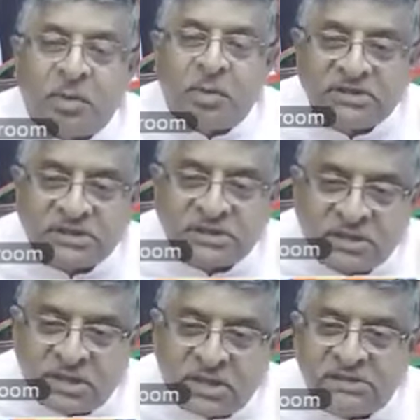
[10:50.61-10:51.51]
boys and
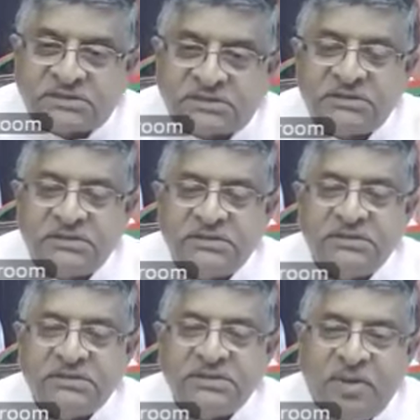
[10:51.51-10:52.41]
girls,
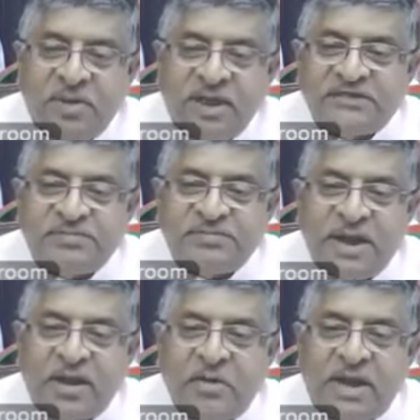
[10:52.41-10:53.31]
please
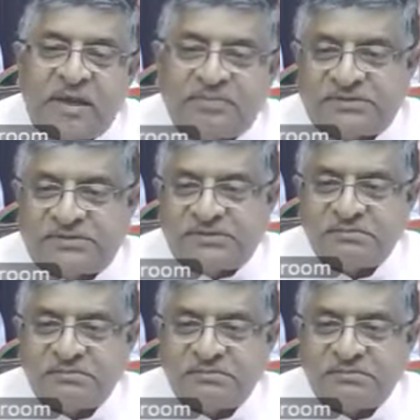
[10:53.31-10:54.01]
make good apps.